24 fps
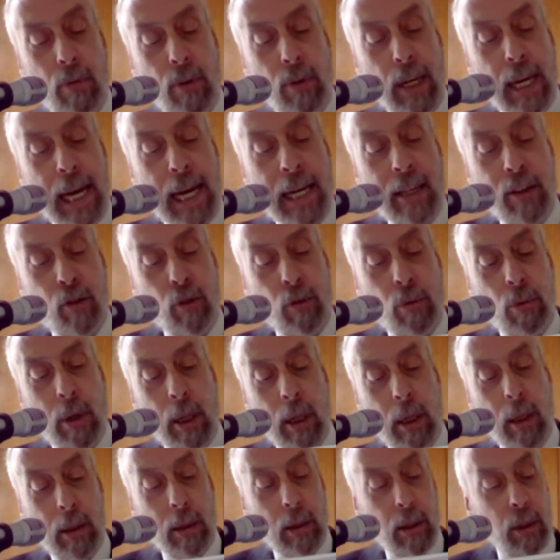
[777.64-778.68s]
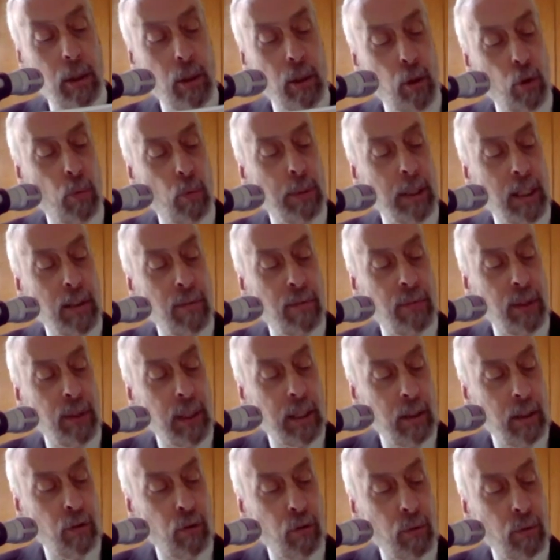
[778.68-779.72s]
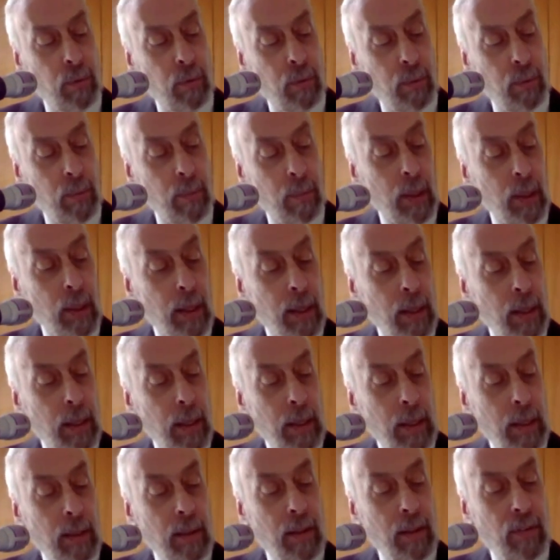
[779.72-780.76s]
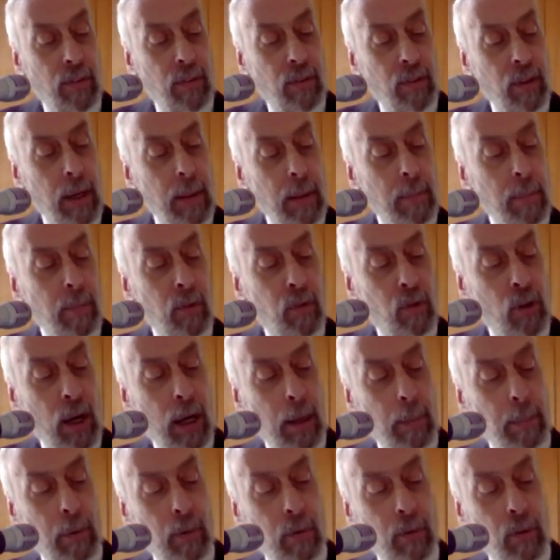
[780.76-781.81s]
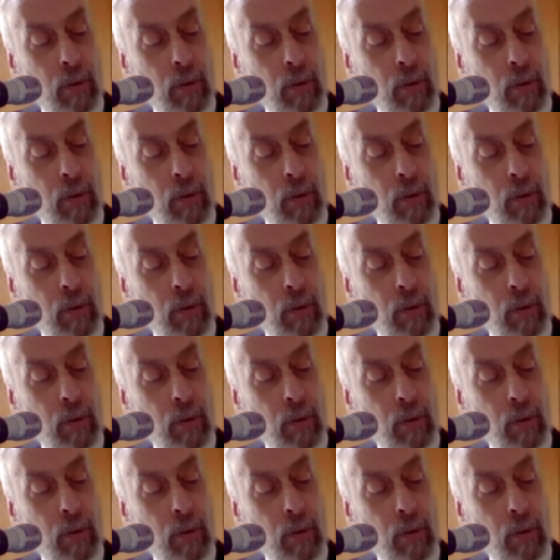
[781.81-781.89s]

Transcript: natural humidification. The same type of